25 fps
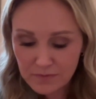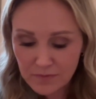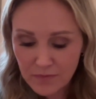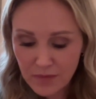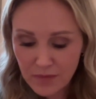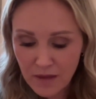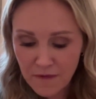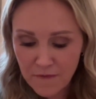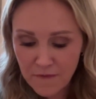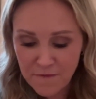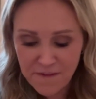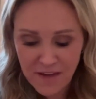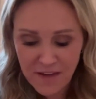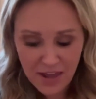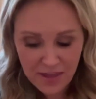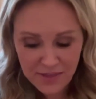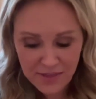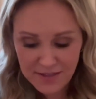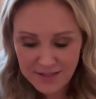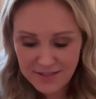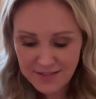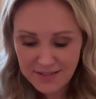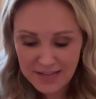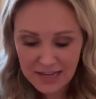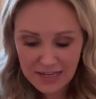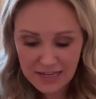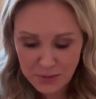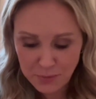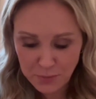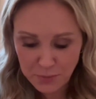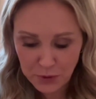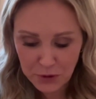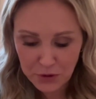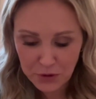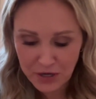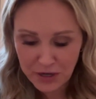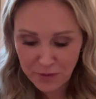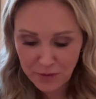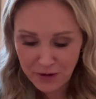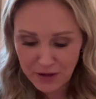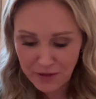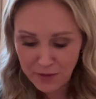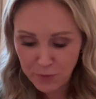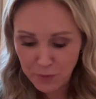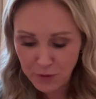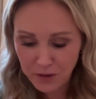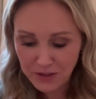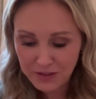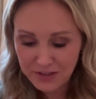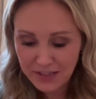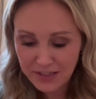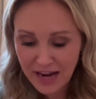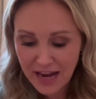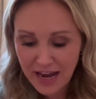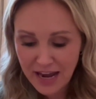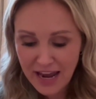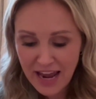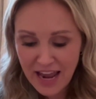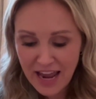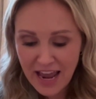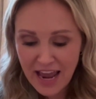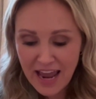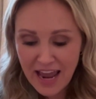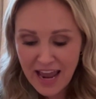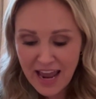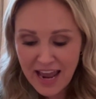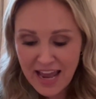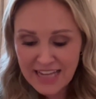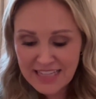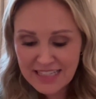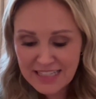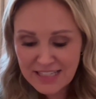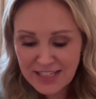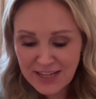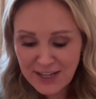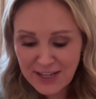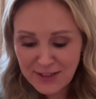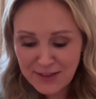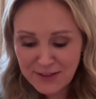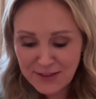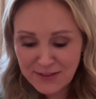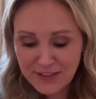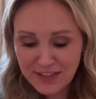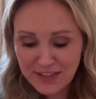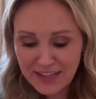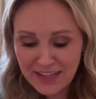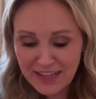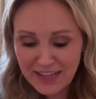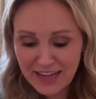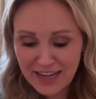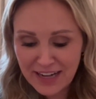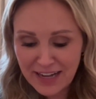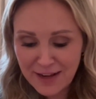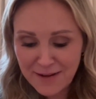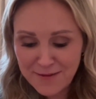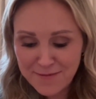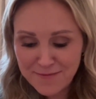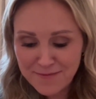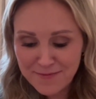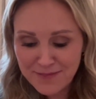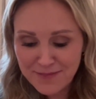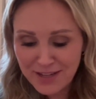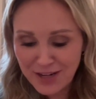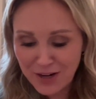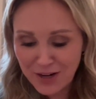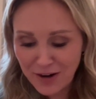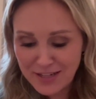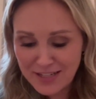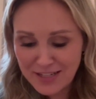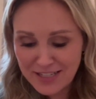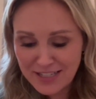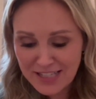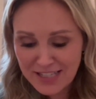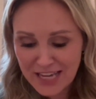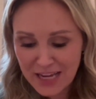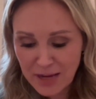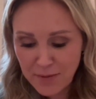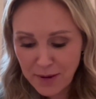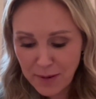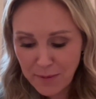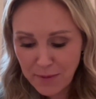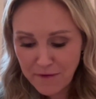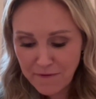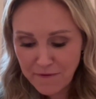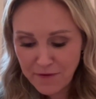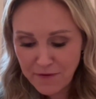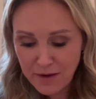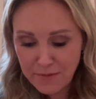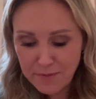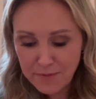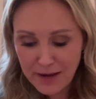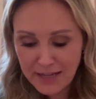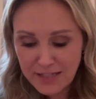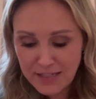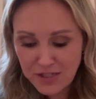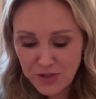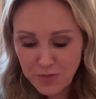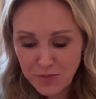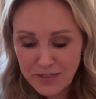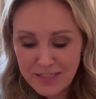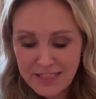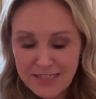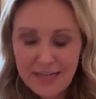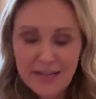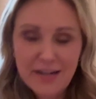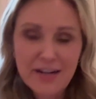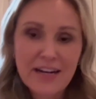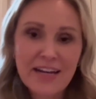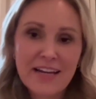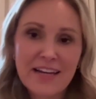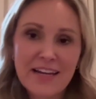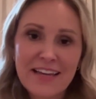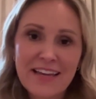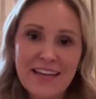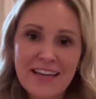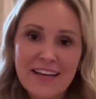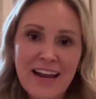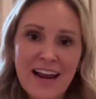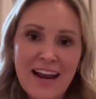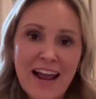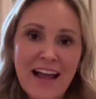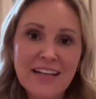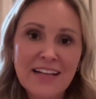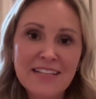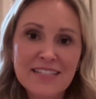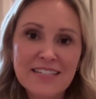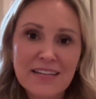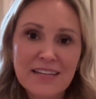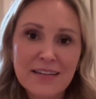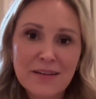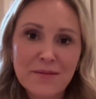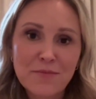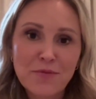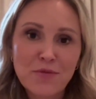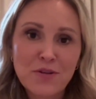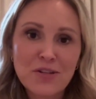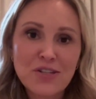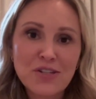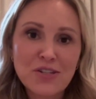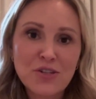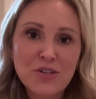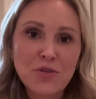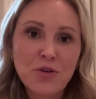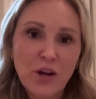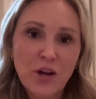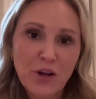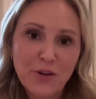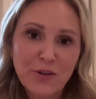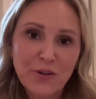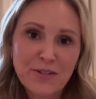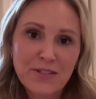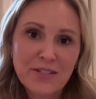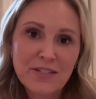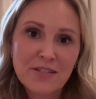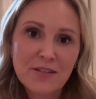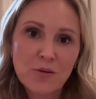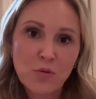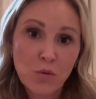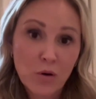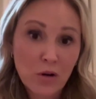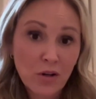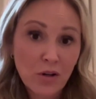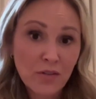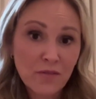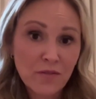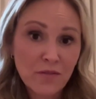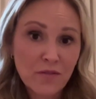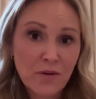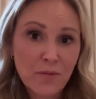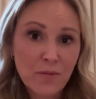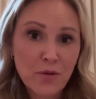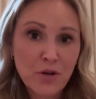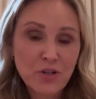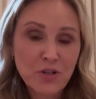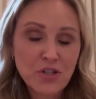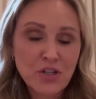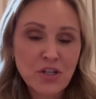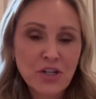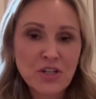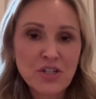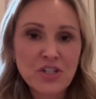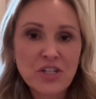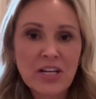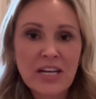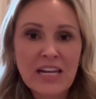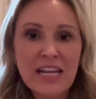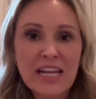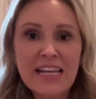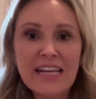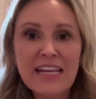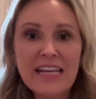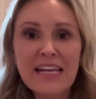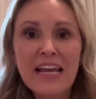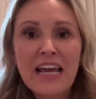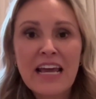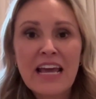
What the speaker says: and faith is exploding around the world. And so, I just think about my friend, Pastor Windera, and I asked him, would you host the world from your church? And he